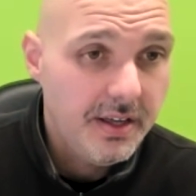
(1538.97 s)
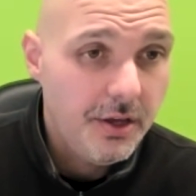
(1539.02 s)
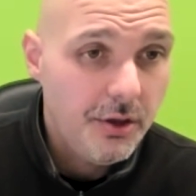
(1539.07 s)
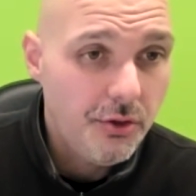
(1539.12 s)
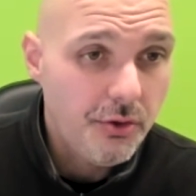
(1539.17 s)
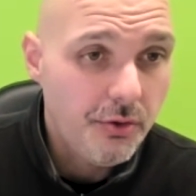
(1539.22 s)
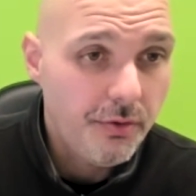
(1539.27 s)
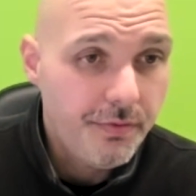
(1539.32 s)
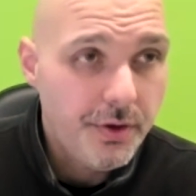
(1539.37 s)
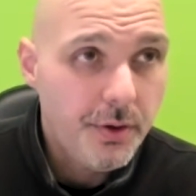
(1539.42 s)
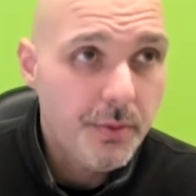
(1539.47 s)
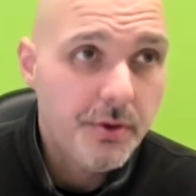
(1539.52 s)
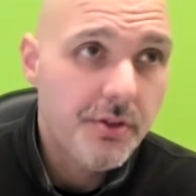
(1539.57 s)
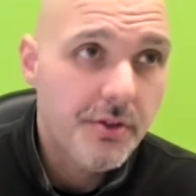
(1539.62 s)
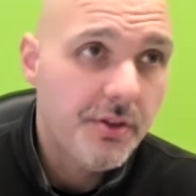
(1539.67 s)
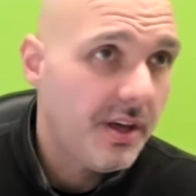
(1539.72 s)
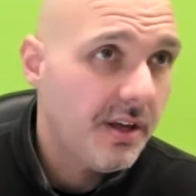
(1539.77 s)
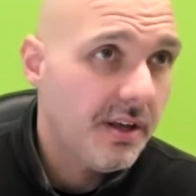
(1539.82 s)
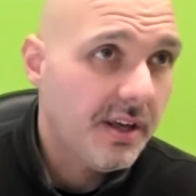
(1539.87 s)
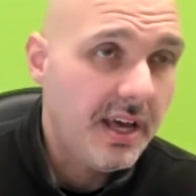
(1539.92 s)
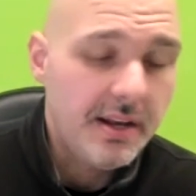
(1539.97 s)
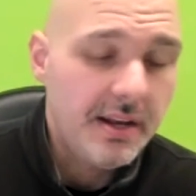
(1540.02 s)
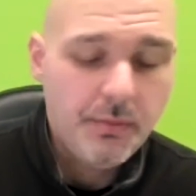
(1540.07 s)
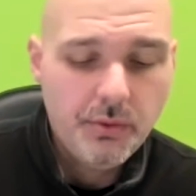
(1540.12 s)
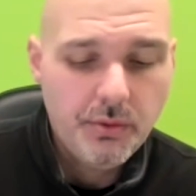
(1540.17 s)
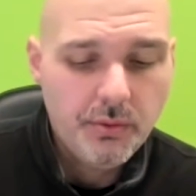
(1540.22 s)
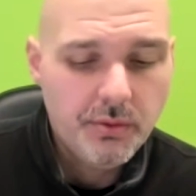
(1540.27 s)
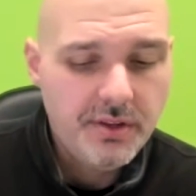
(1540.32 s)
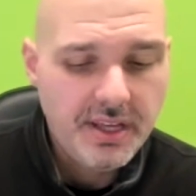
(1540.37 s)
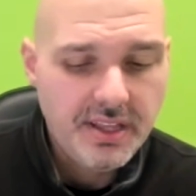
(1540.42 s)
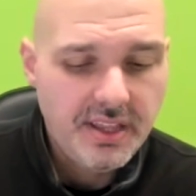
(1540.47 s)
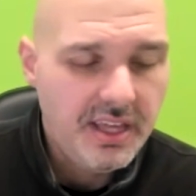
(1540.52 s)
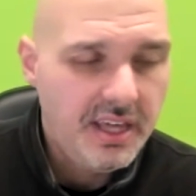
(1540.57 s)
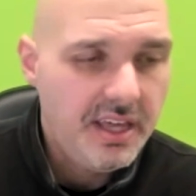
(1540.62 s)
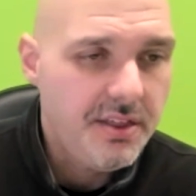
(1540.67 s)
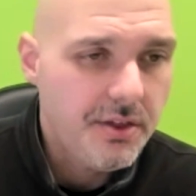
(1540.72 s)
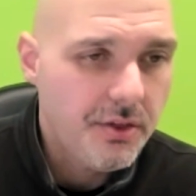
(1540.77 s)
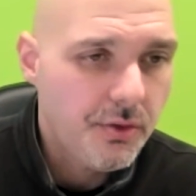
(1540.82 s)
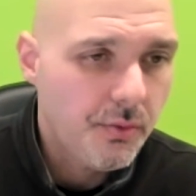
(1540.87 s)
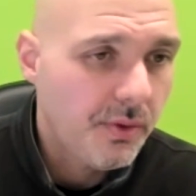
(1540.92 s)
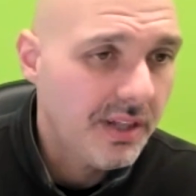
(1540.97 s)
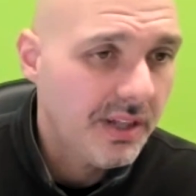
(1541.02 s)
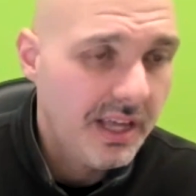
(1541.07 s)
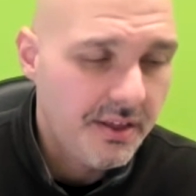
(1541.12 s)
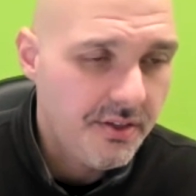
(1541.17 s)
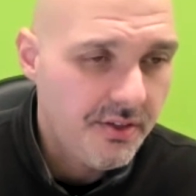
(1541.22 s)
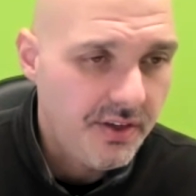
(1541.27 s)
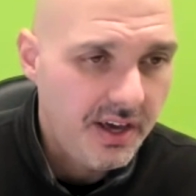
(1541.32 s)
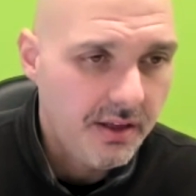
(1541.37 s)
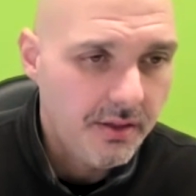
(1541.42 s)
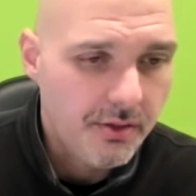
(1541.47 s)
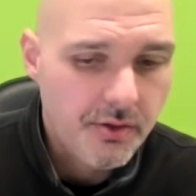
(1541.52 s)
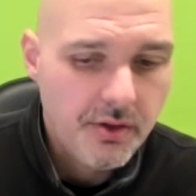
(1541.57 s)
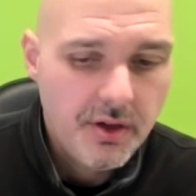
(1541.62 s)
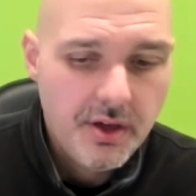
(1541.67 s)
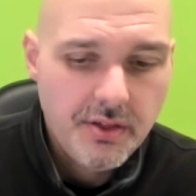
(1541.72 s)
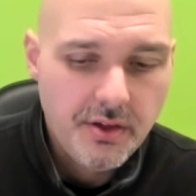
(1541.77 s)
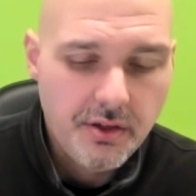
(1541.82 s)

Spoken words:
So if you were to say, again, we'll take the easiest one, like sales.